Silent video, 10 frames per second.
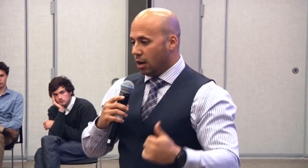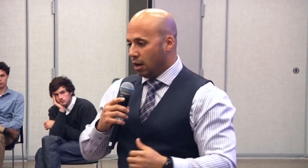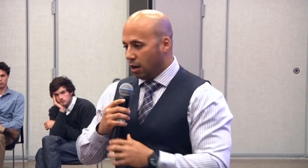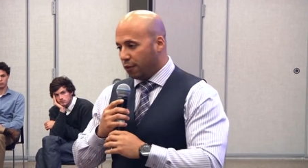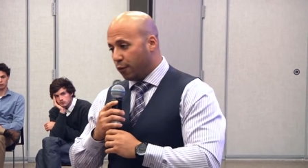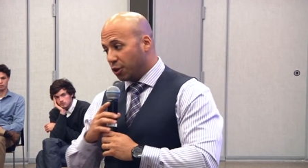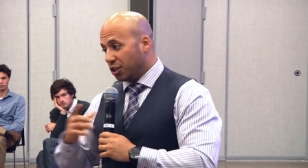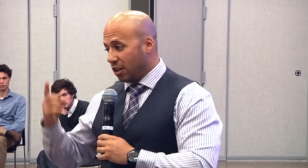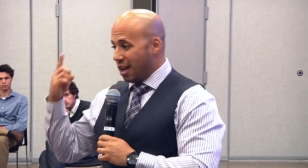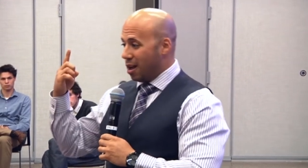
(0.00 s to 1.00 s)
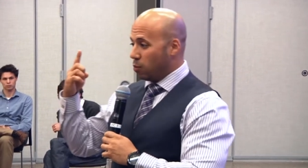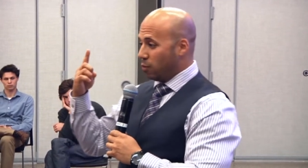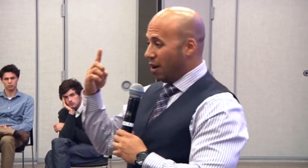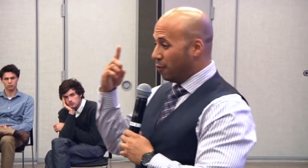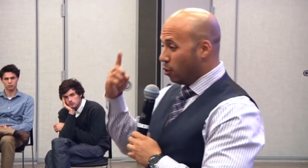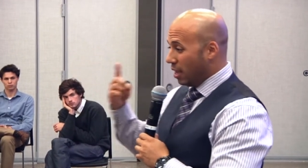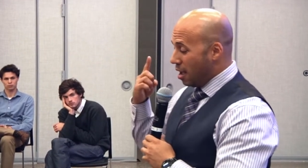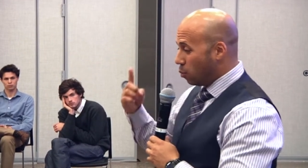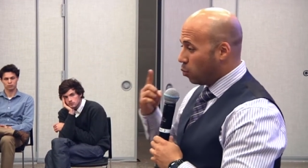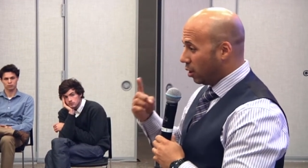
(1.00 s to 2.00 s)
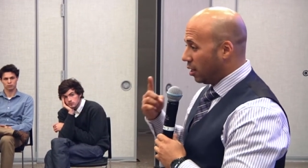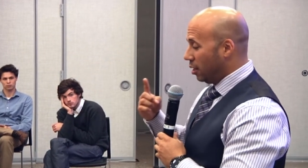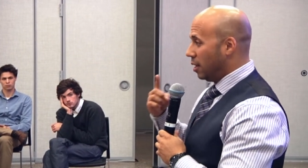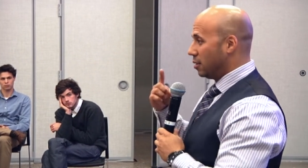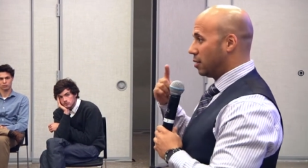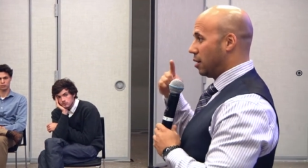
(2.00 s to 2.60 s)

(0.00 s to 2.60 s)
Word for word: Uh, unfortunately, I had I've only had one kid that's